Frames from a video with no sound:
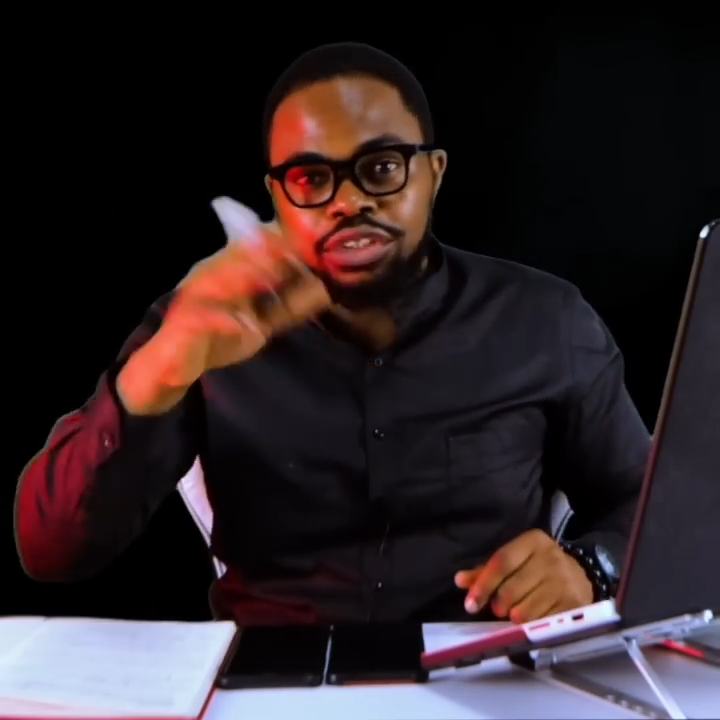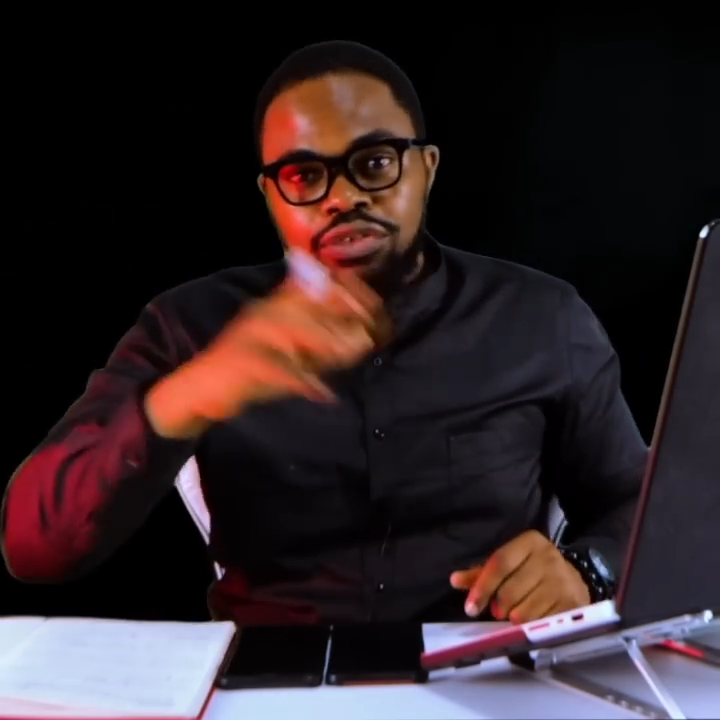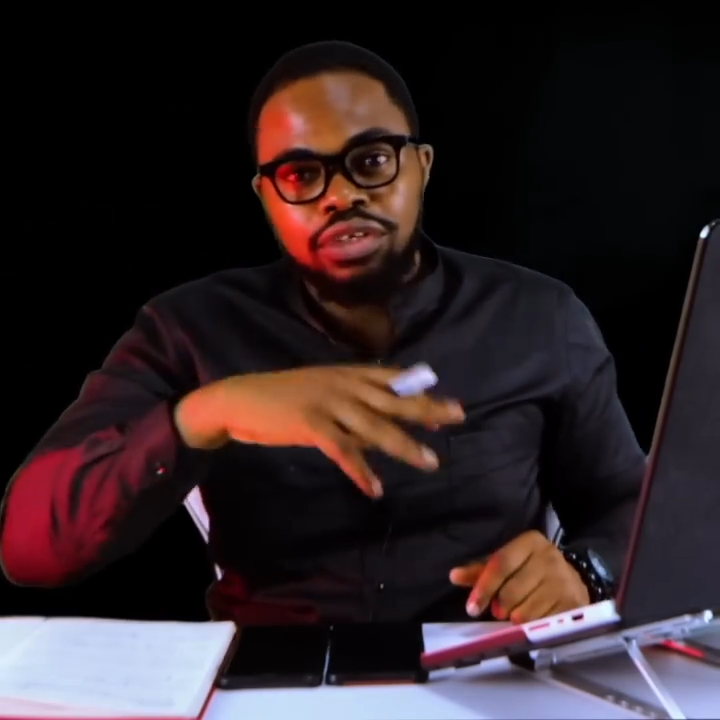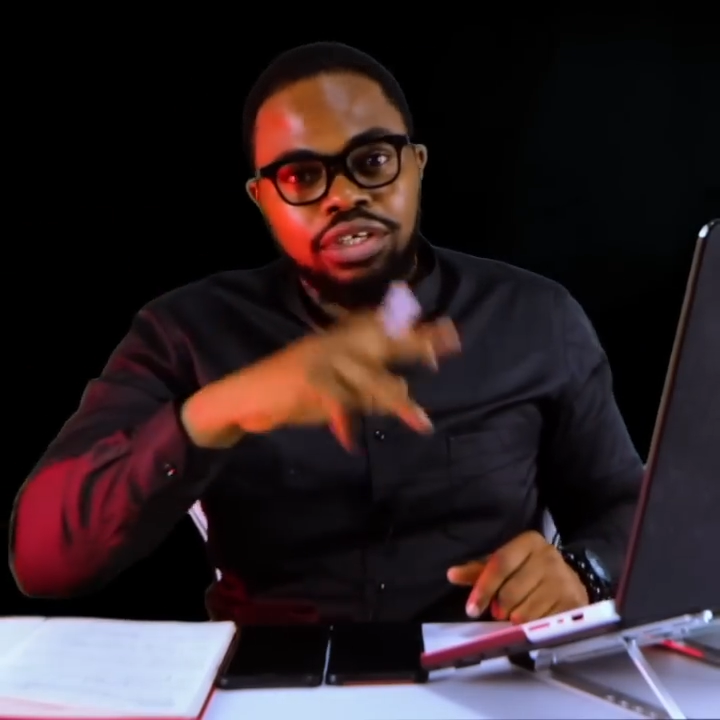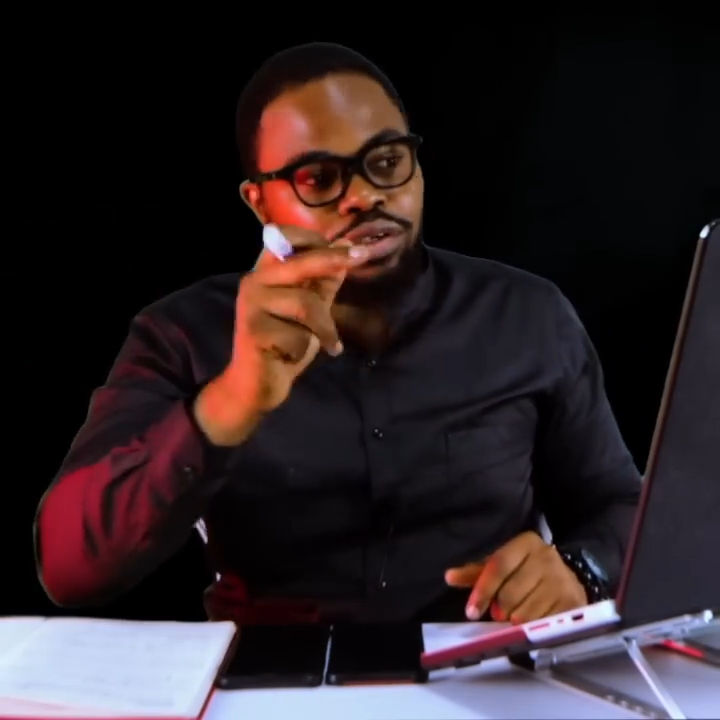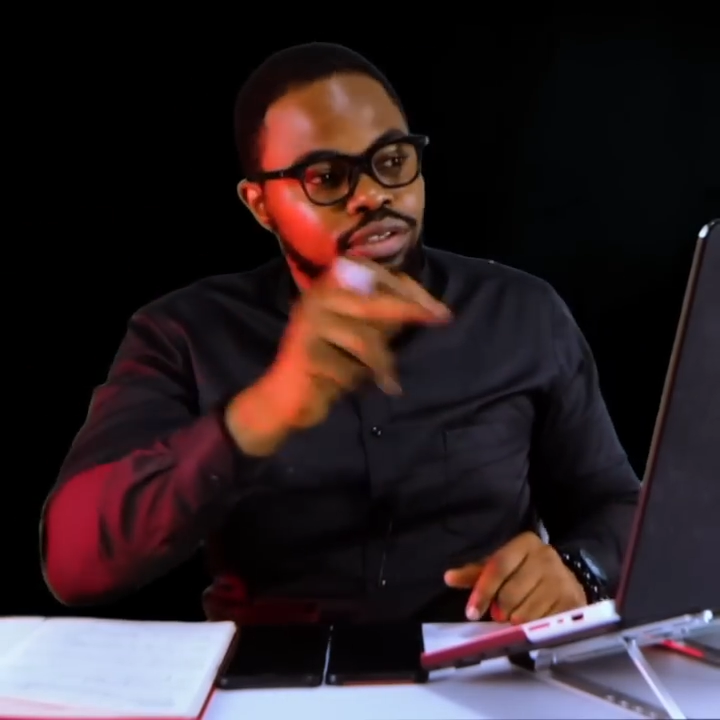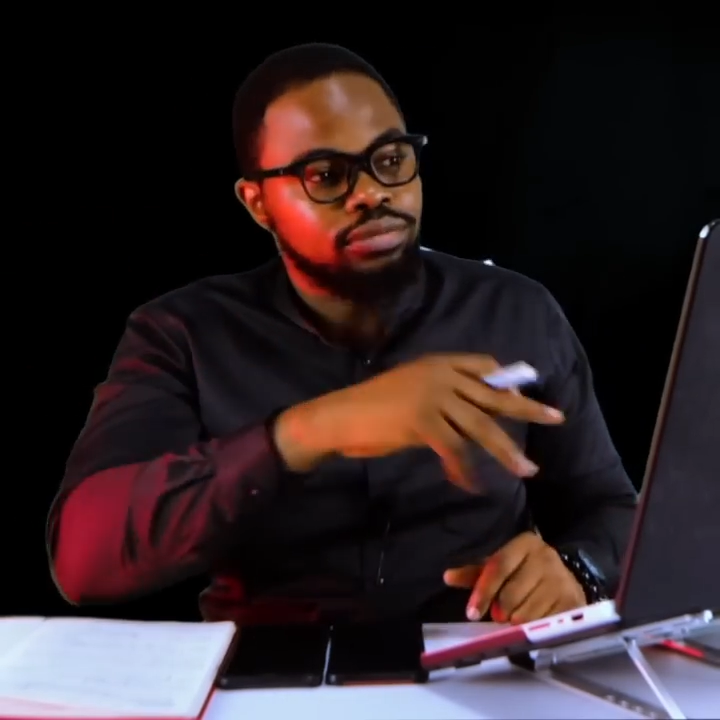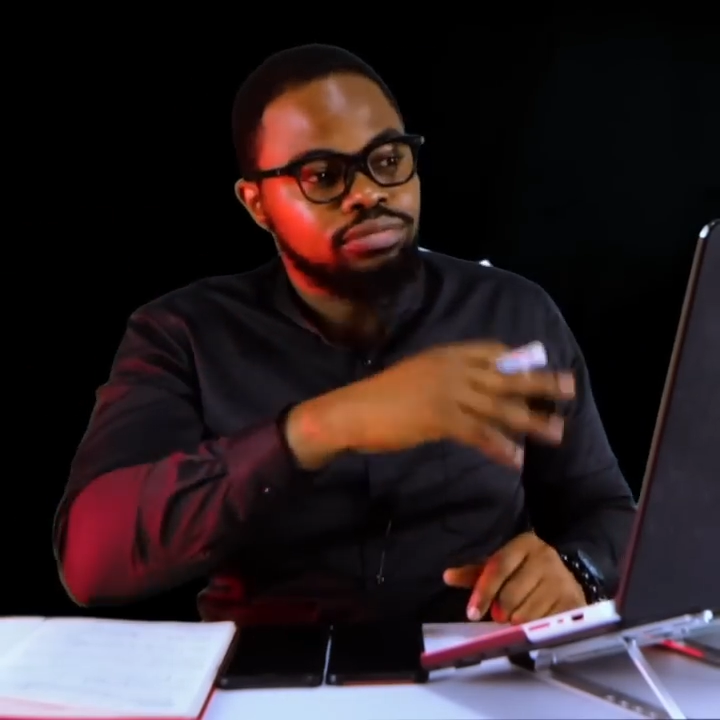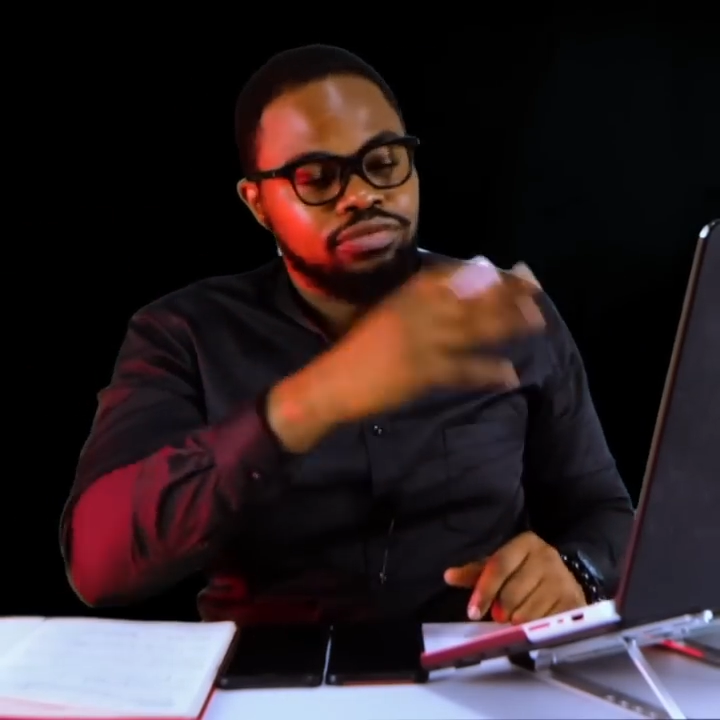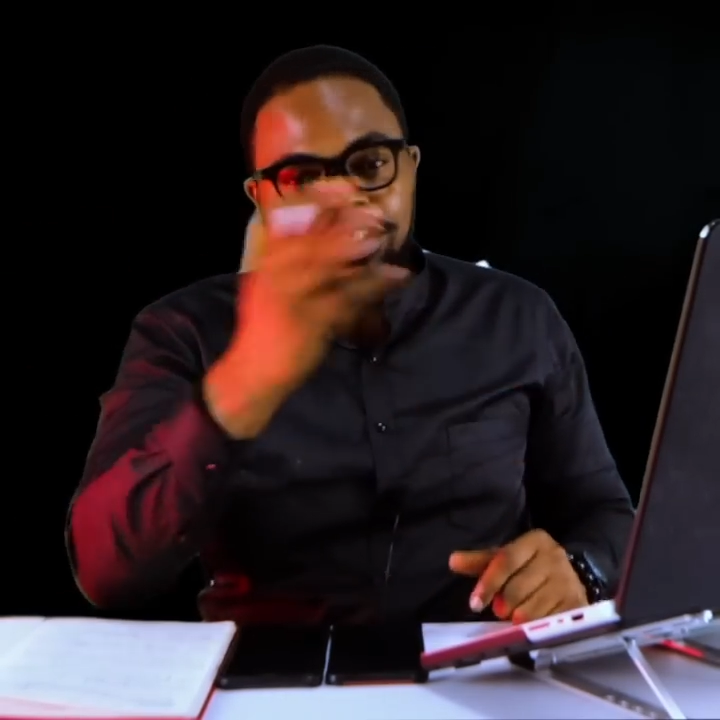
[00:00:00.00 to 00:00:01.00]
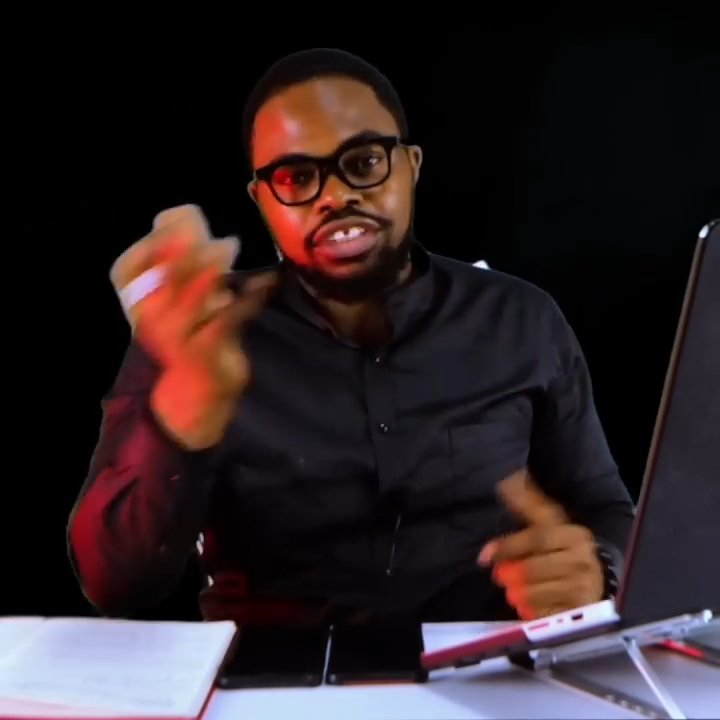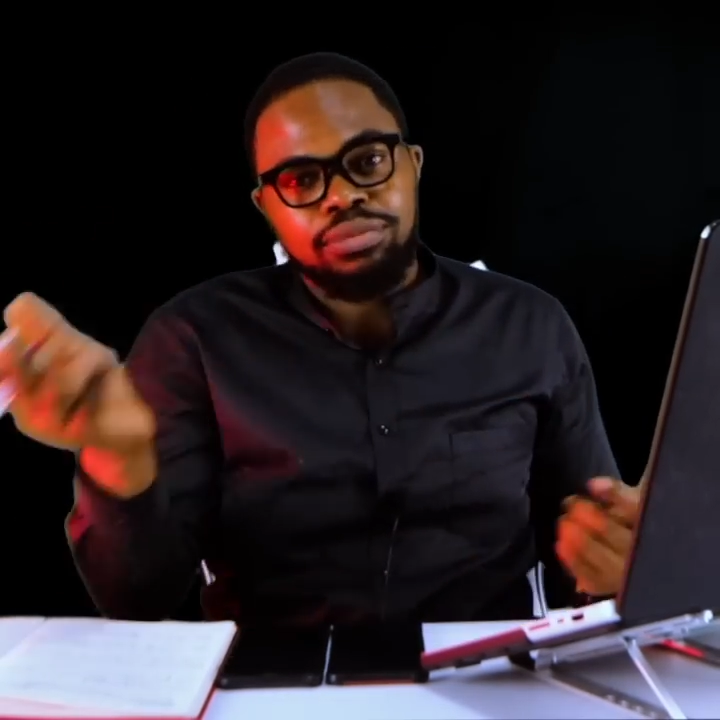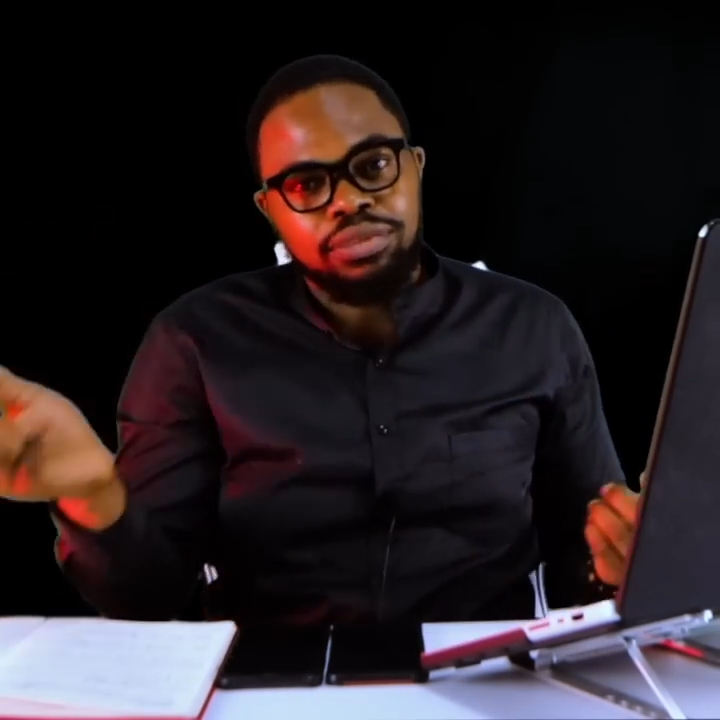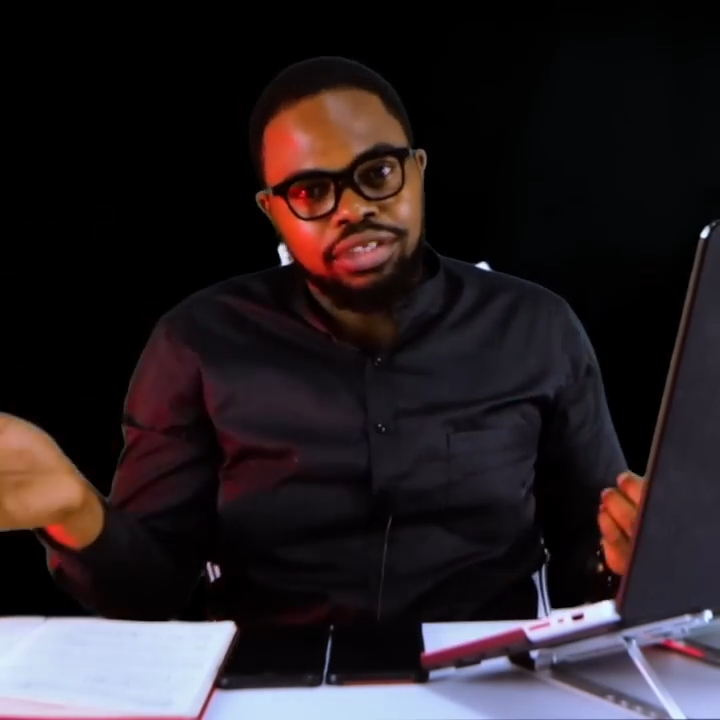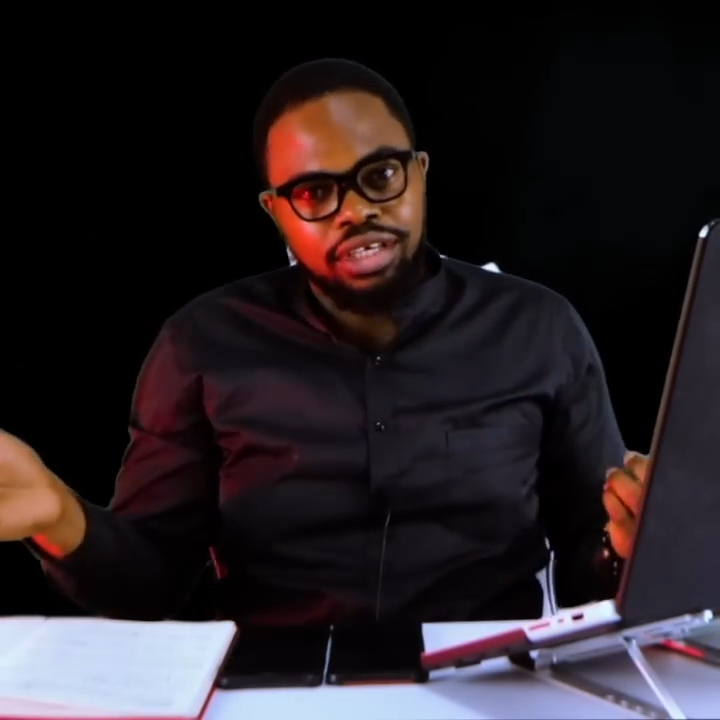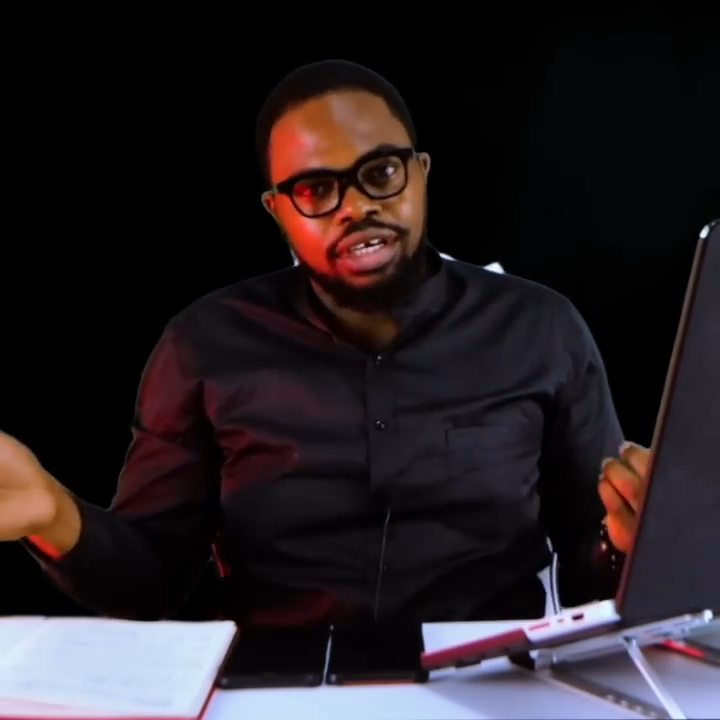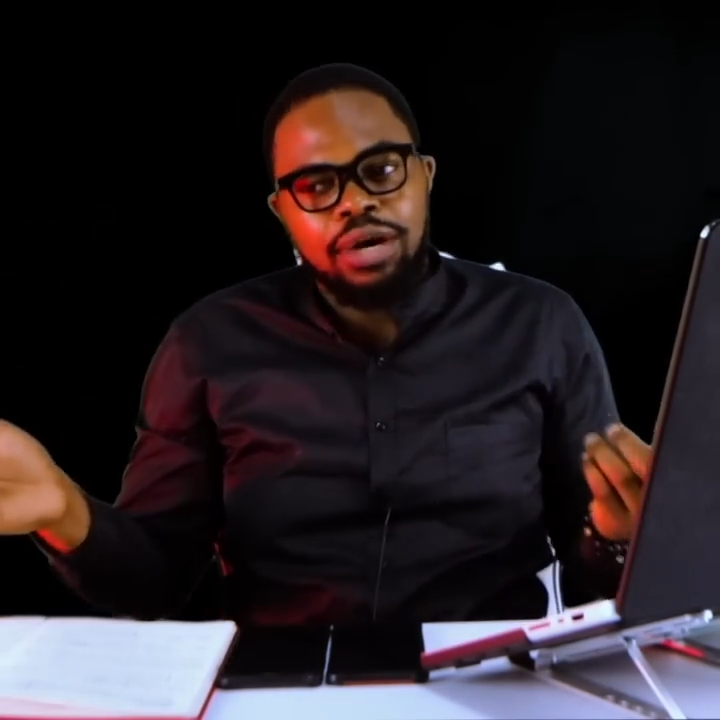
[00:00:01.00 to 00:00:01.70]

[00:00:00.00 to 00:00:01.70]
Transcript: scrolling on Facebook here,